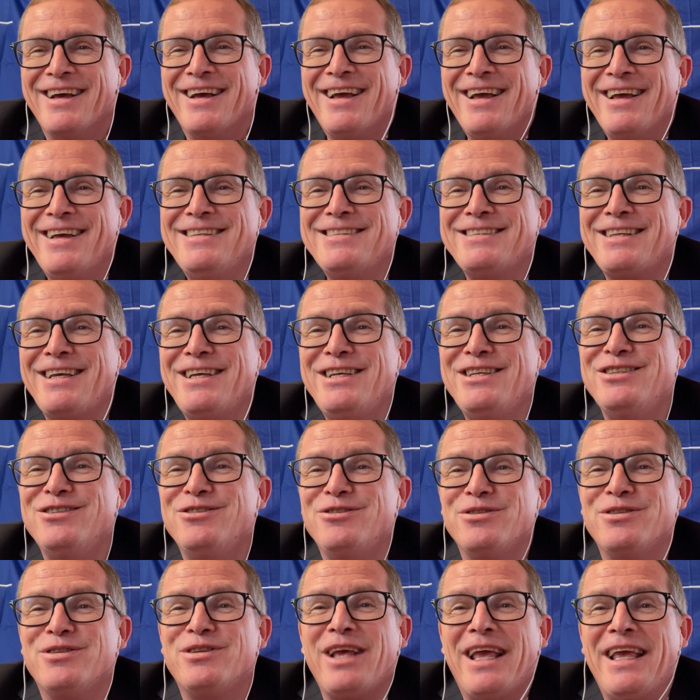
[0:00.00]
in the
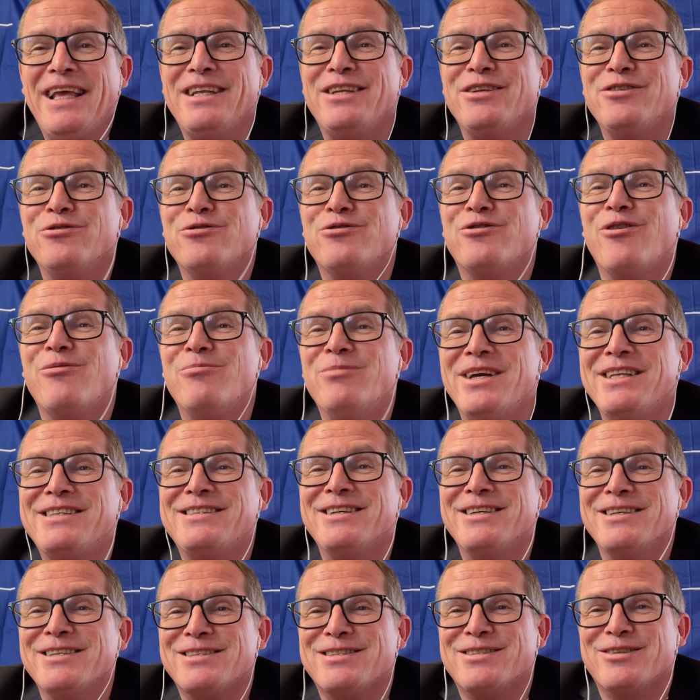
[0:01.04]
EU
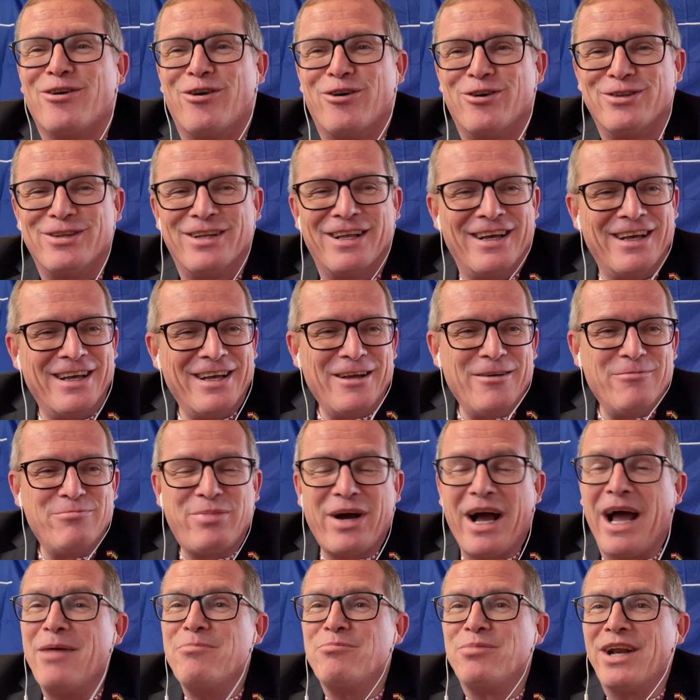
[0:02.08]
committees on
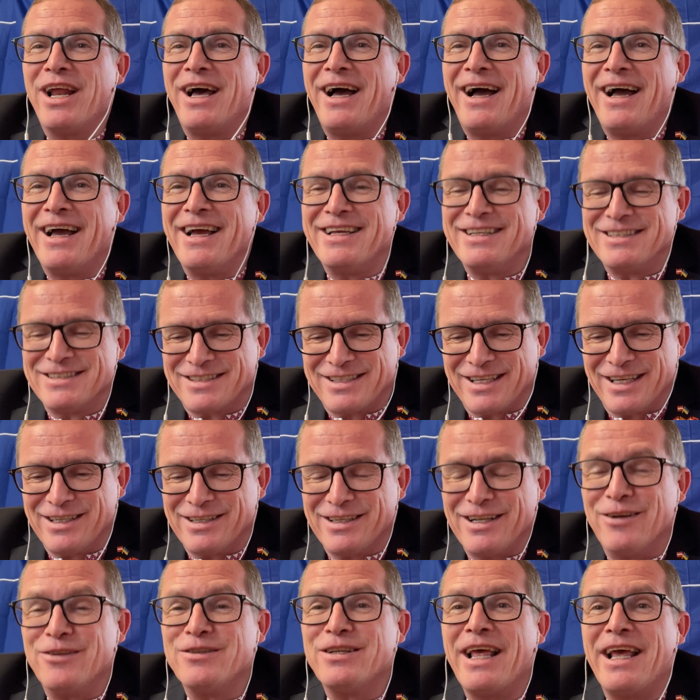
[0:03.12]
pipelines and
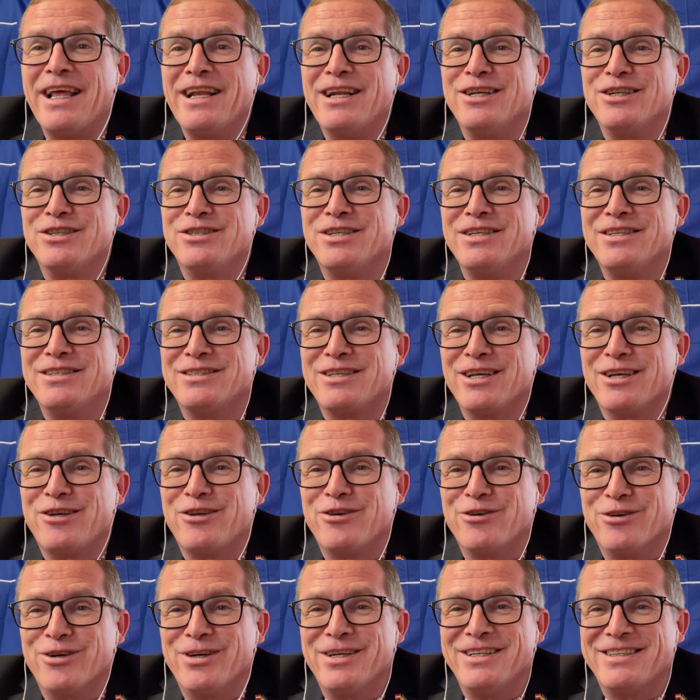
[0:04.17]
on energy
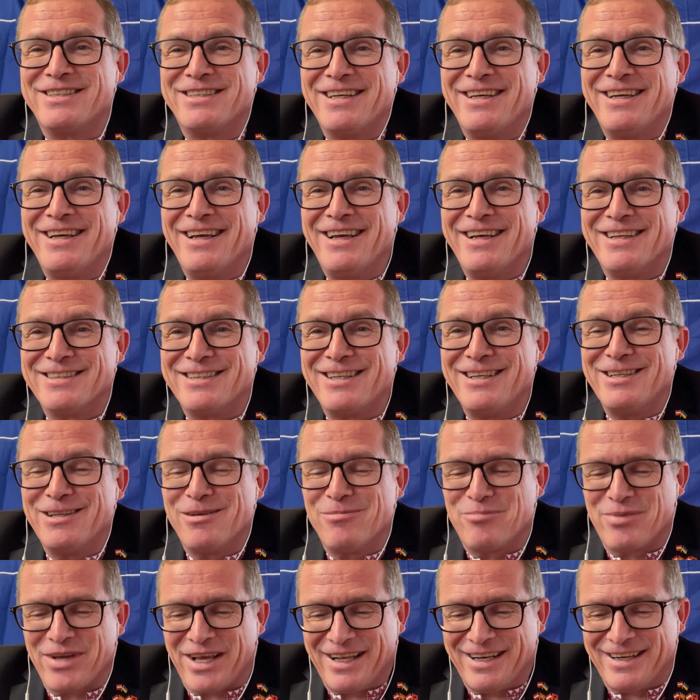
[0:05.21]
security and
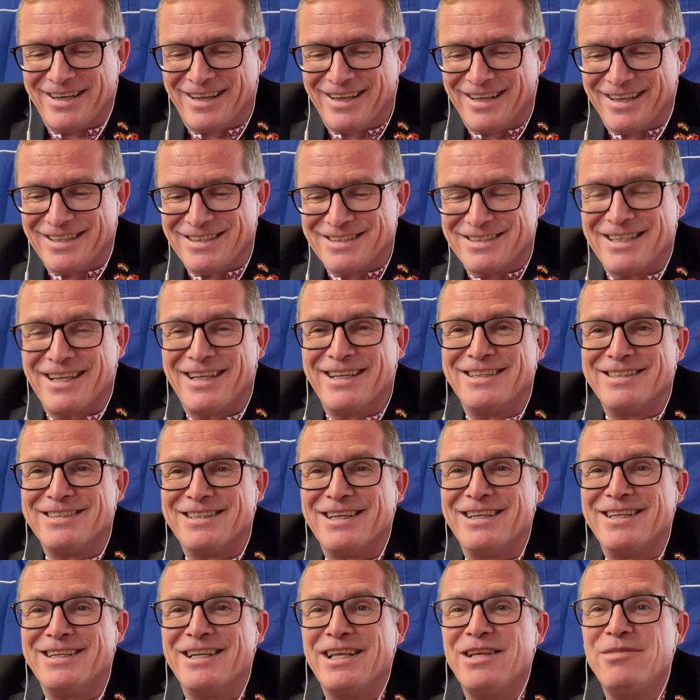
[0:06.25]
independence and
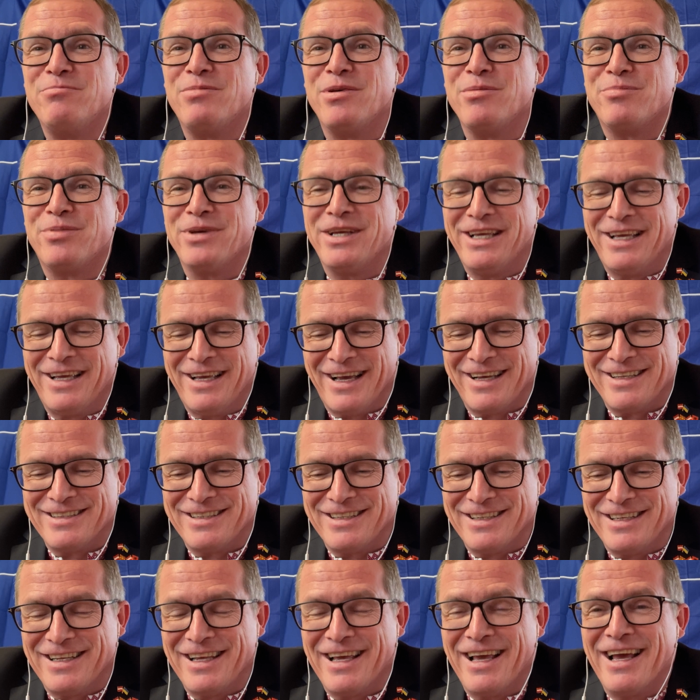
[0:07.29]
in EPP and
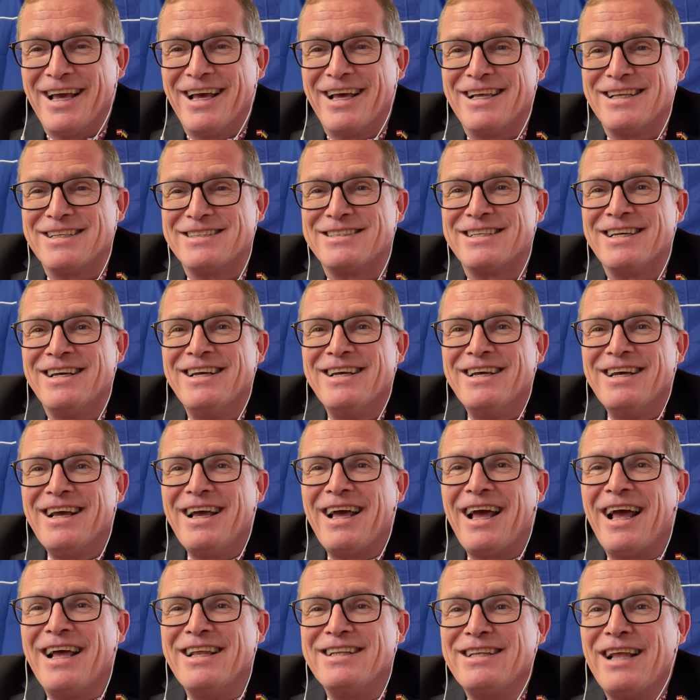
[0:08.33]
EDS,
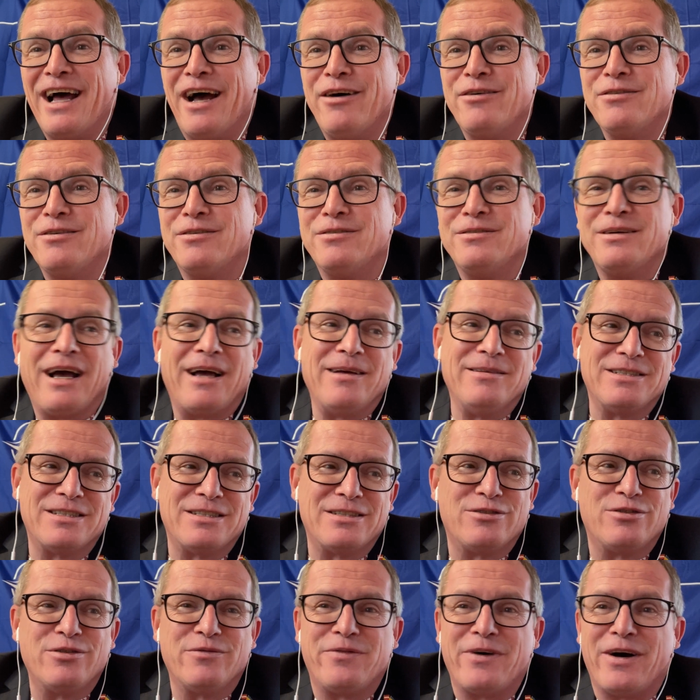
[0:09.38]
and now it's
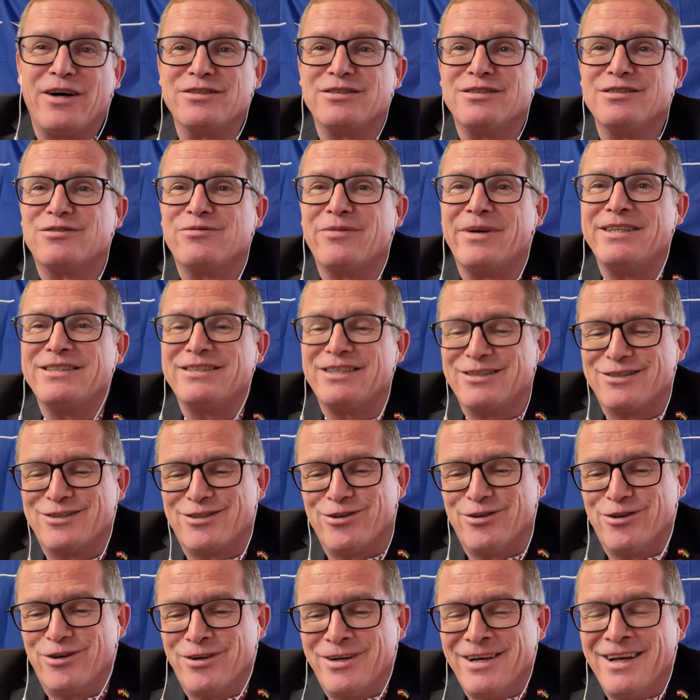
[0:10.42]

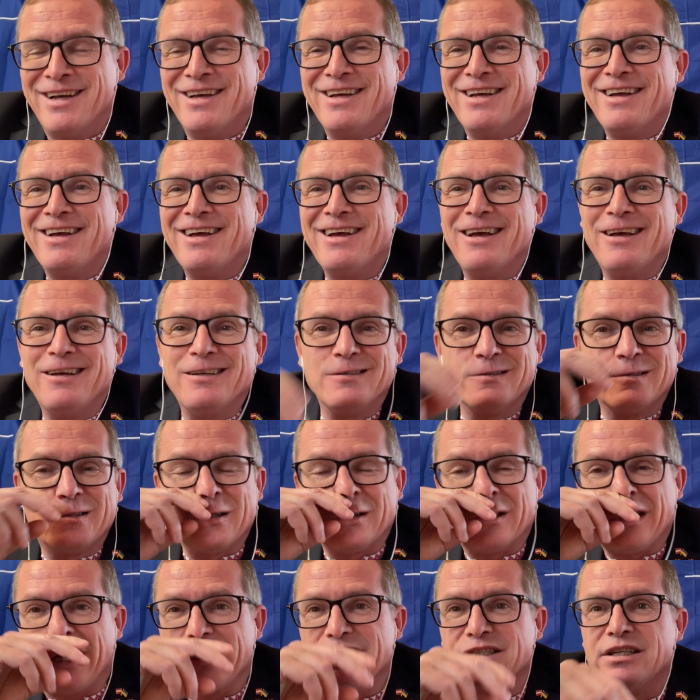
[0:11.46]
2022 and
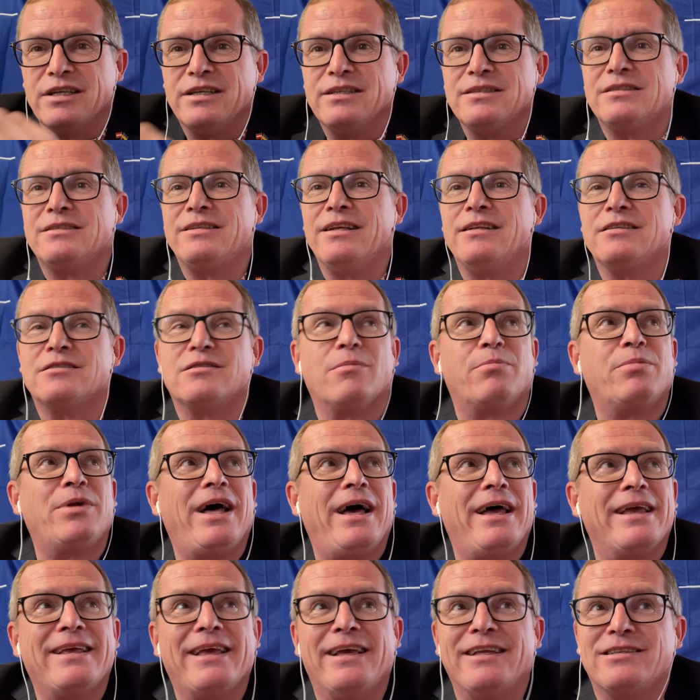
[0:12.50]
Russia is still
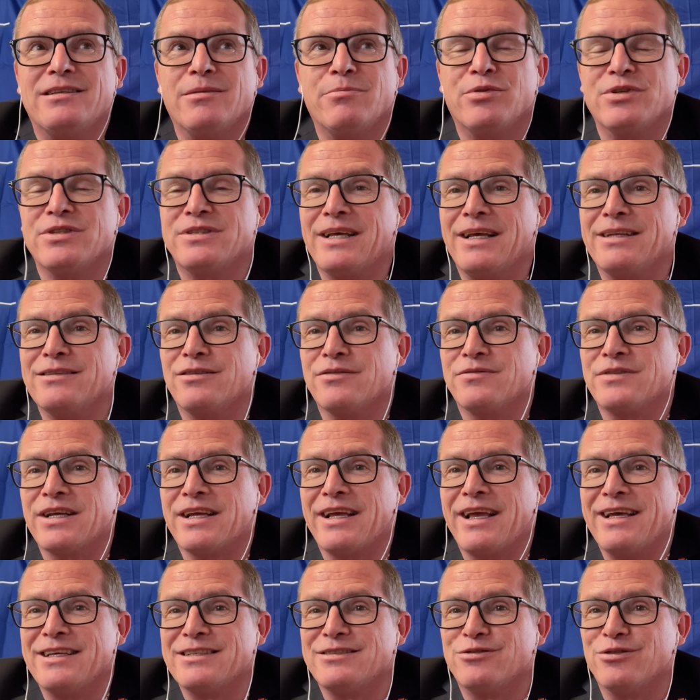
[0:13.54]
supplying 80% of the
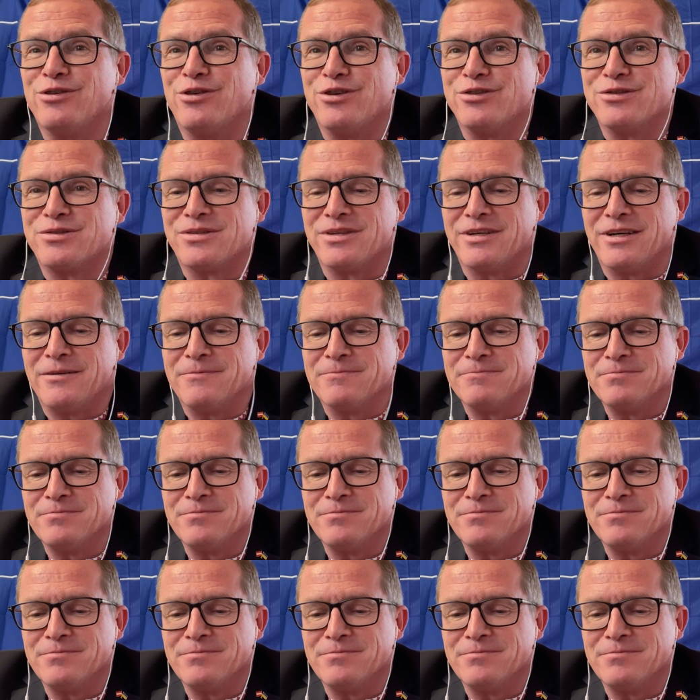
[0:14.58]
gas to Austria.